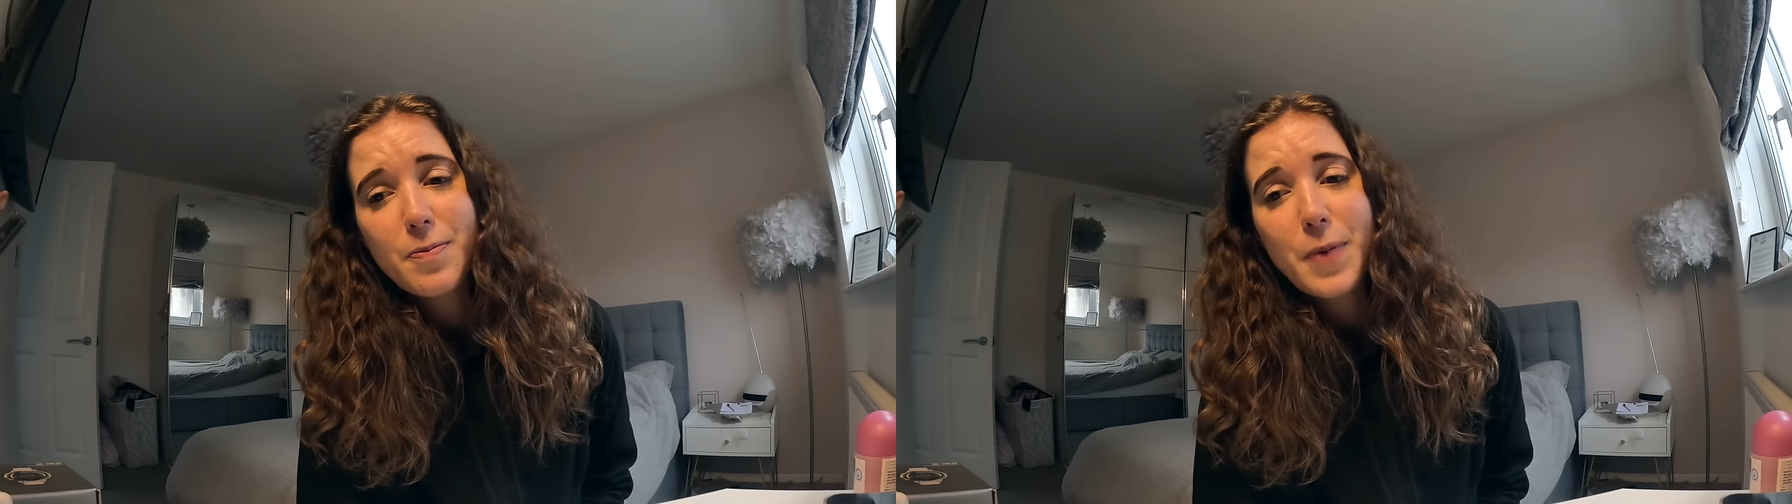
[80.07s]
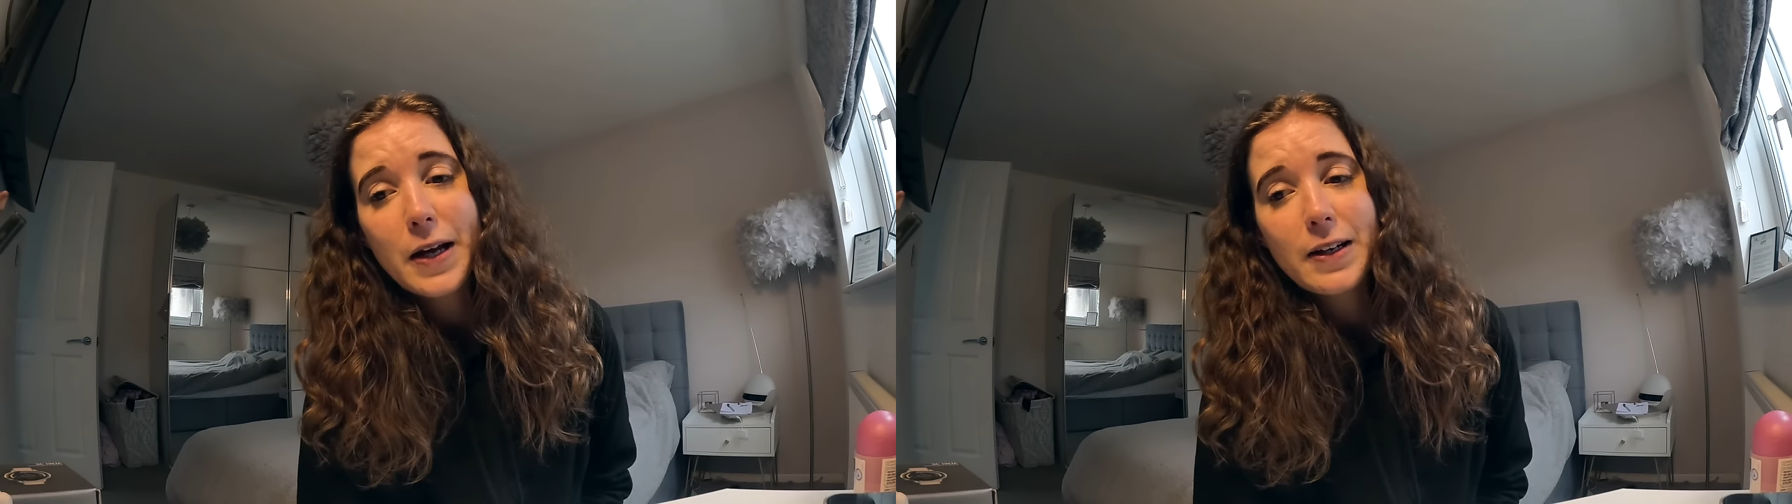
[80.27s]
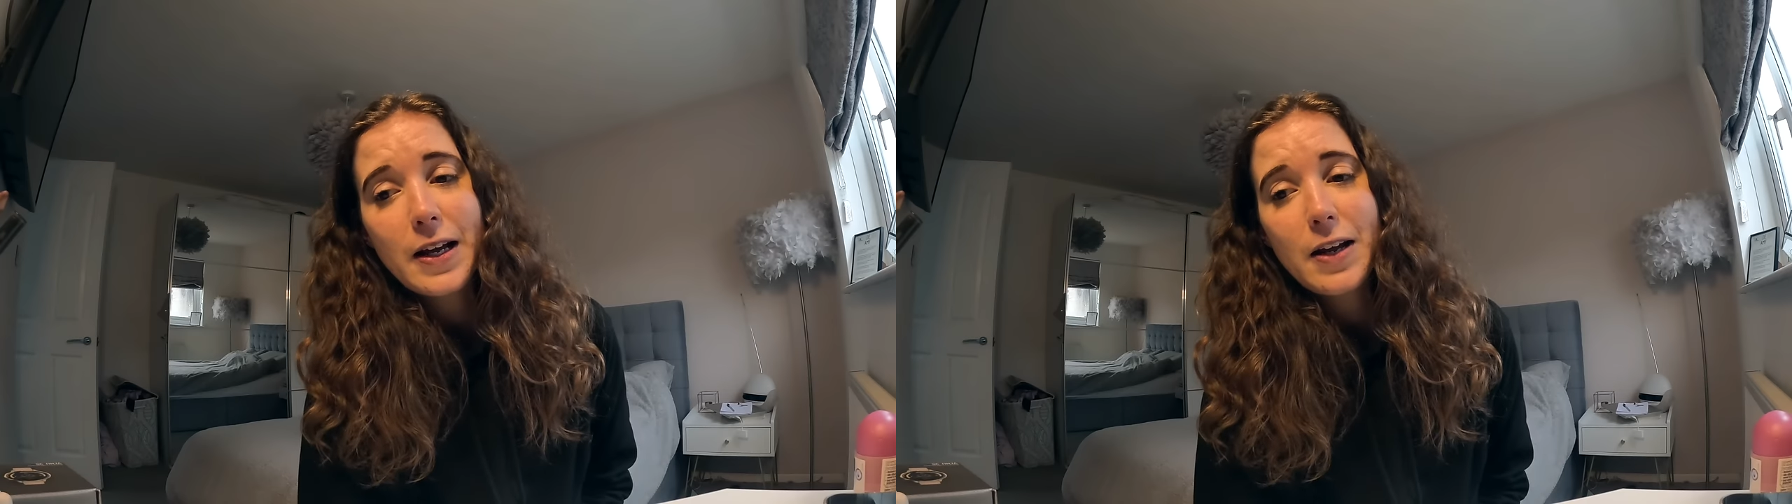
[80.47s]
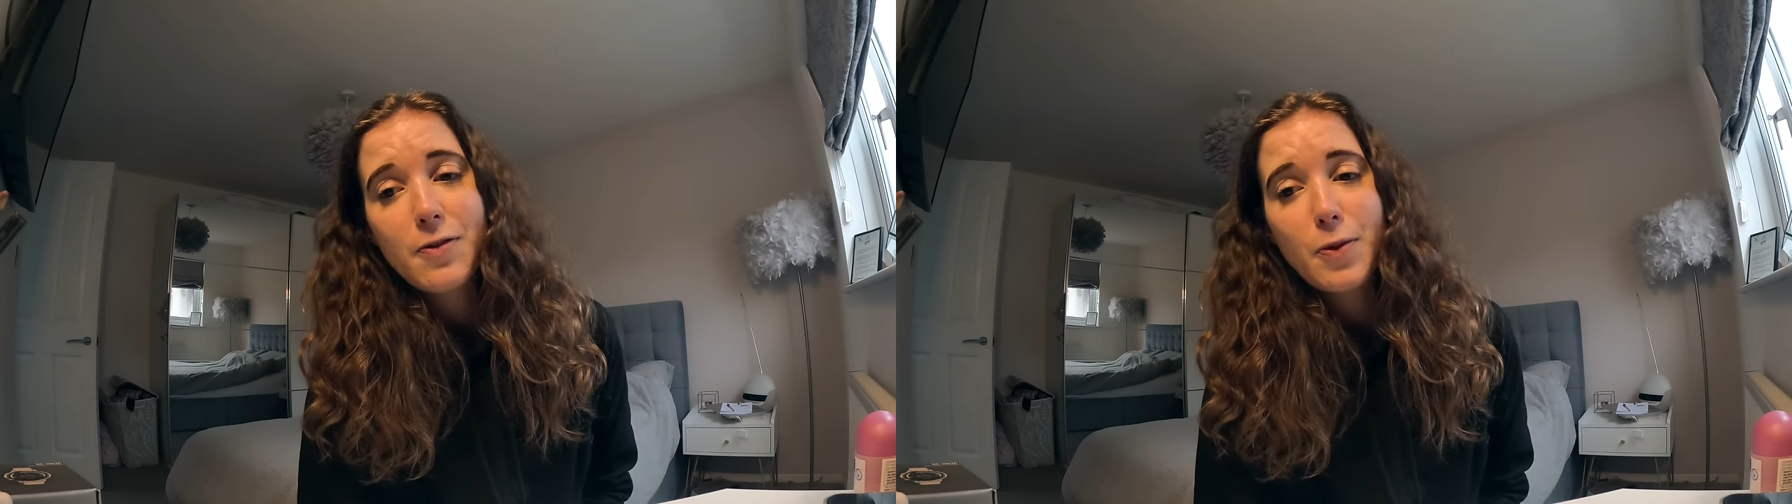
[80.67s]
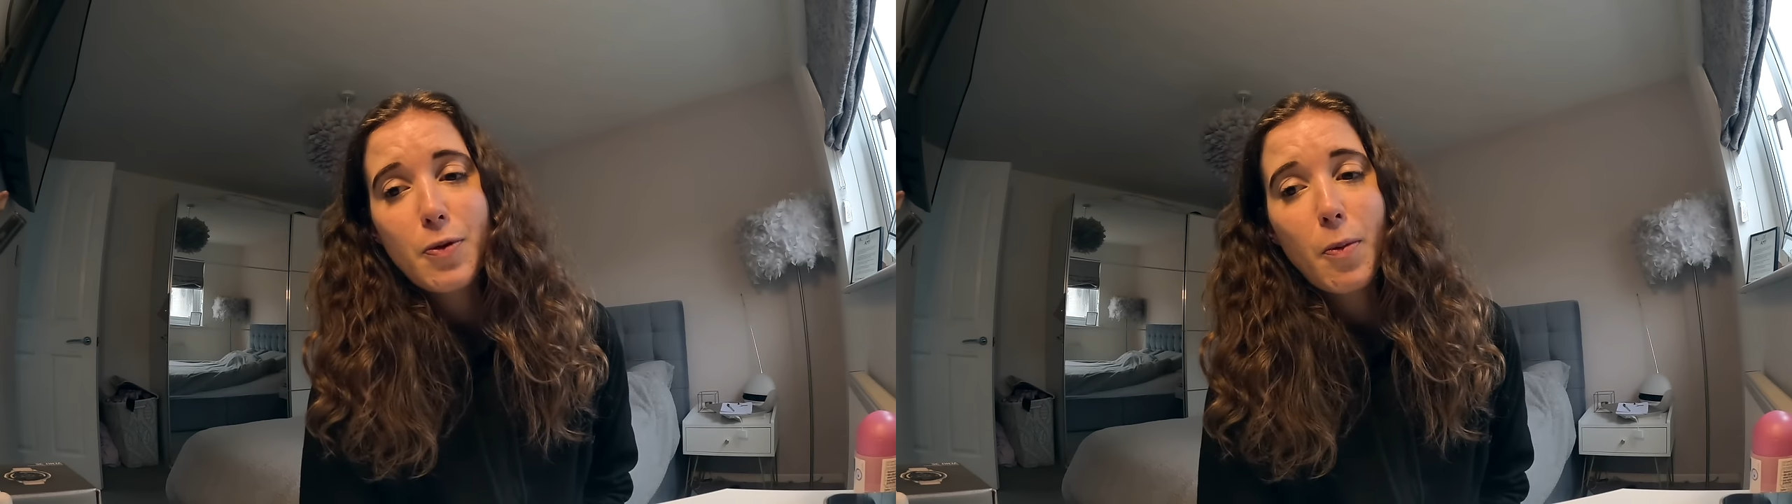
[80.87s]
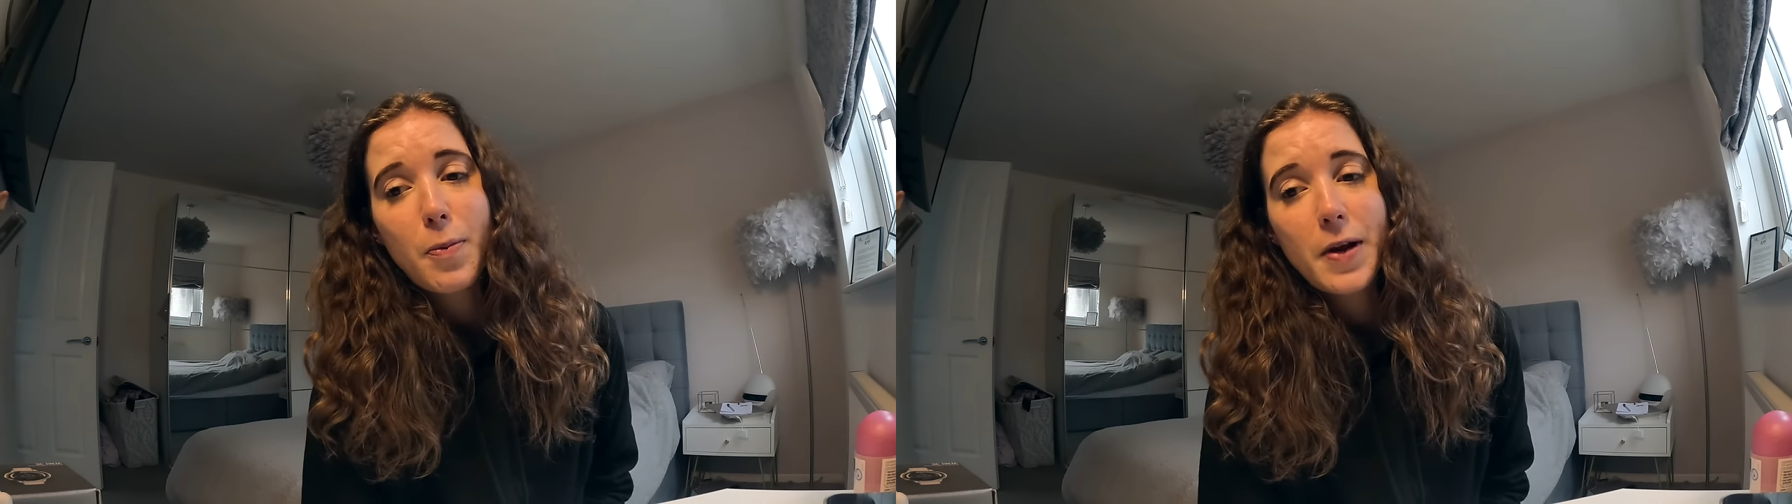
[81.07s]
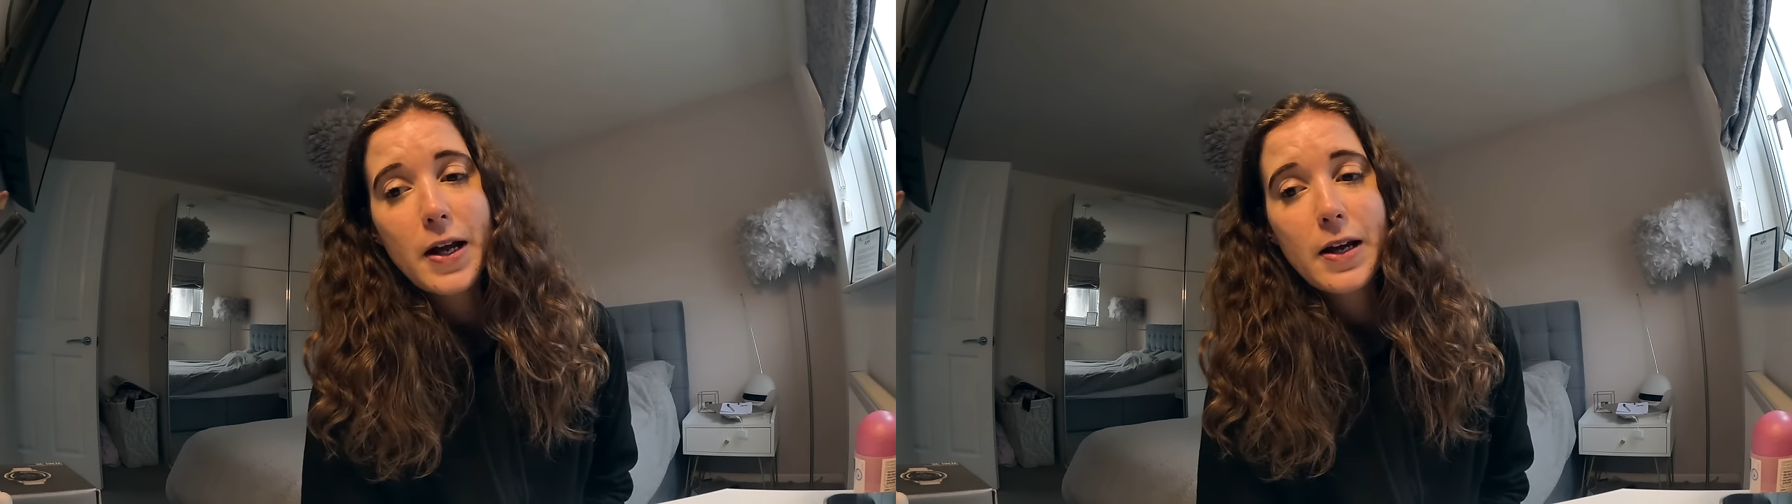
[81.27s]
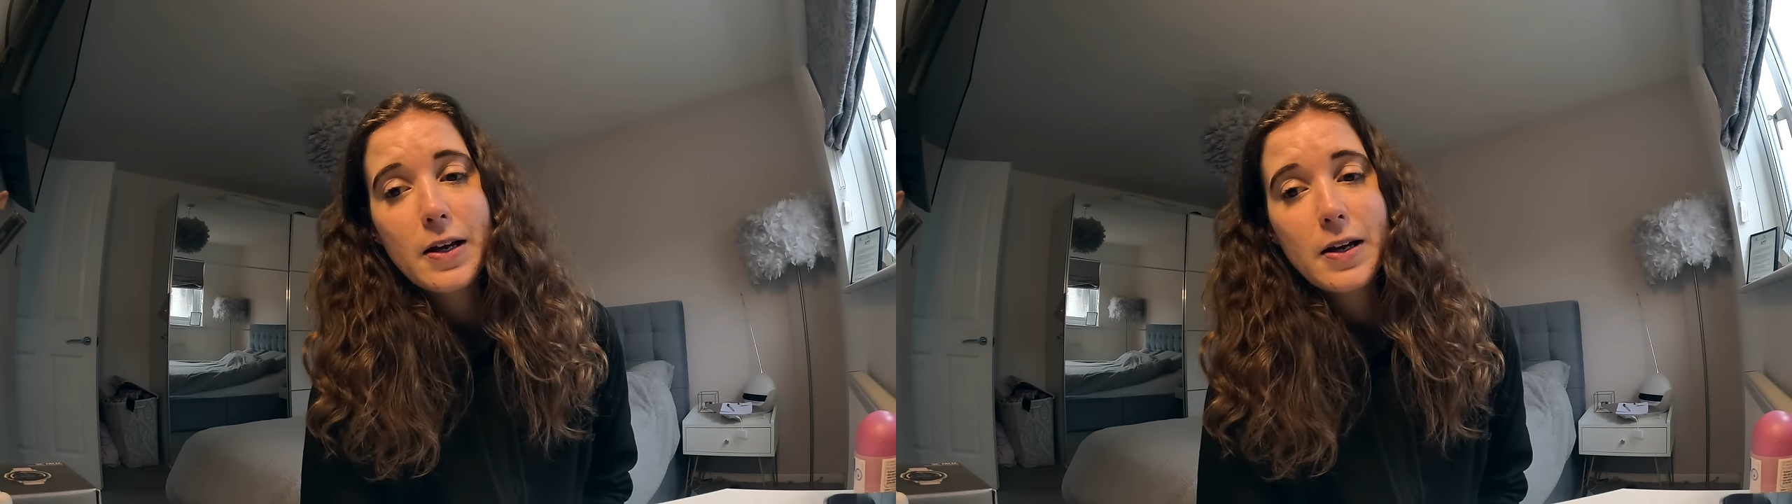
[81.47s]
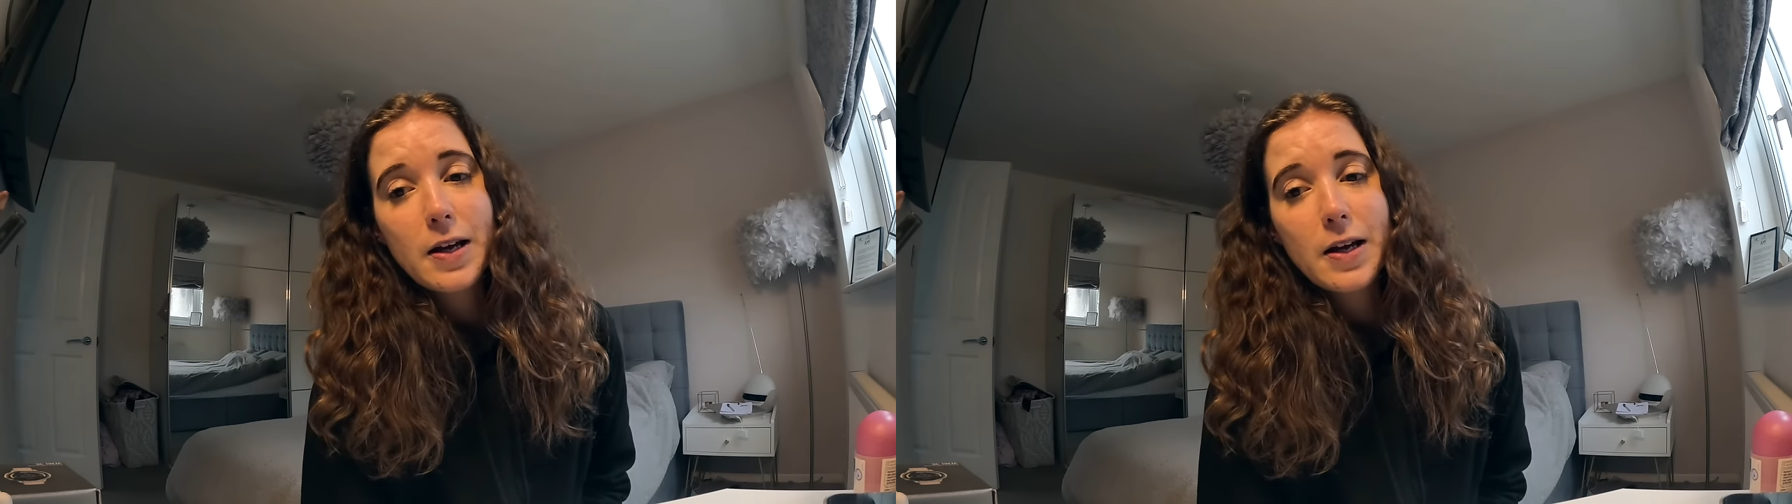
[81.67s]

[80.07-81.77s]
badly for probably